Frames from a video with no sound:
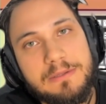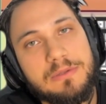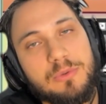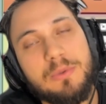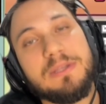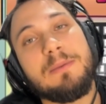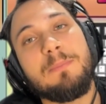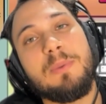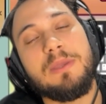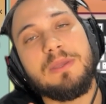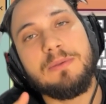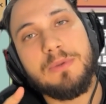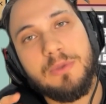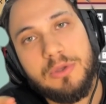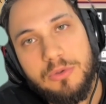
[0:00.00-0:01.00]
So it's
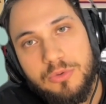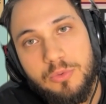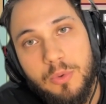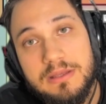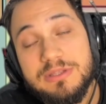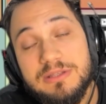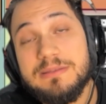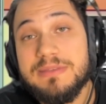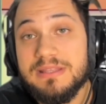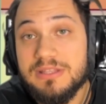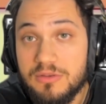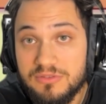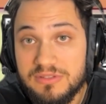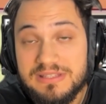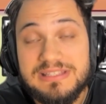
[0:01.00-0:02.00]
important for you to watch the
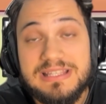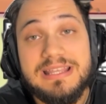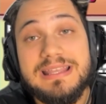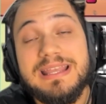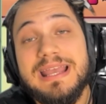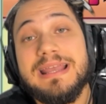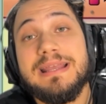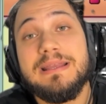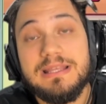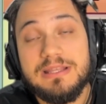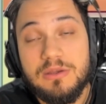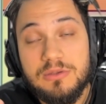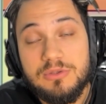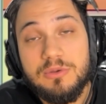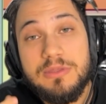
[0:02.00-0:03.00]
video until the end. There's
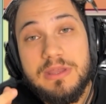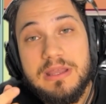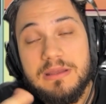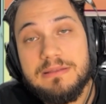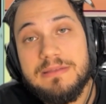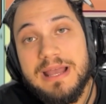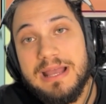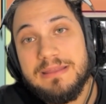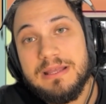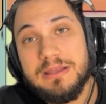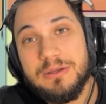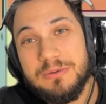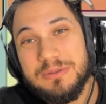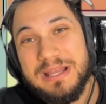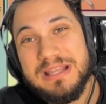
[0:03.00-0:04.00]
also the
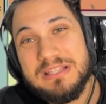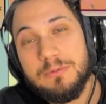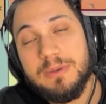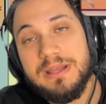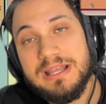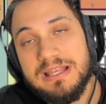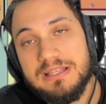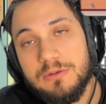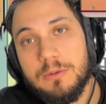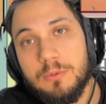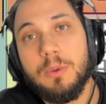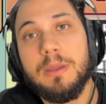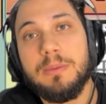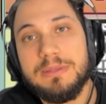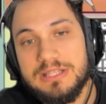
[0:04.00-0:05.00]
500 reais weekly
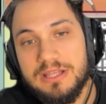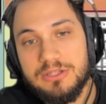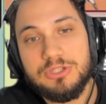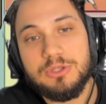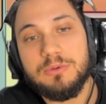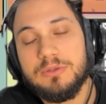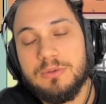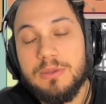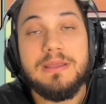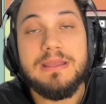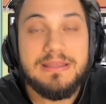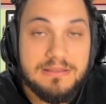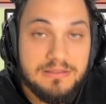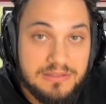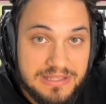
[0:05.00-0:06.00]
reward, which I'll show you,
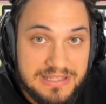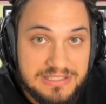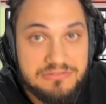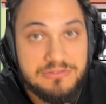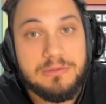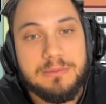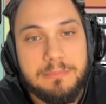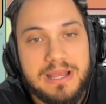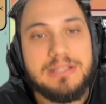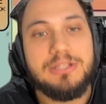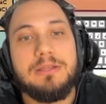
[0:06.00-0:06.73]
and it's from the match